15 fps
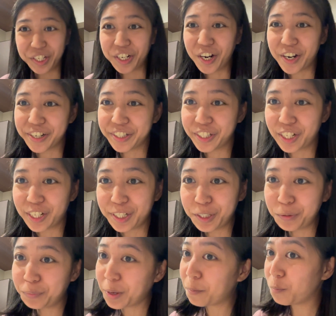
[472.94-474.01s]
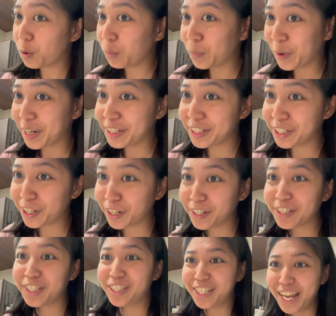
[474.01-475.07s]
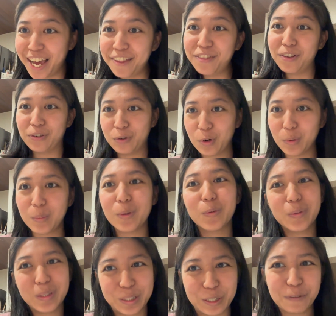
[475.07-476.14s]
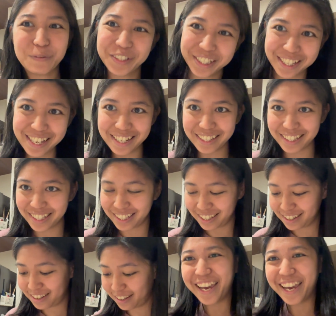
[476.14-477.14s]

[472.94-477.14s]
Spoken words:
car is a little bit more pricier than the normal reserved seats.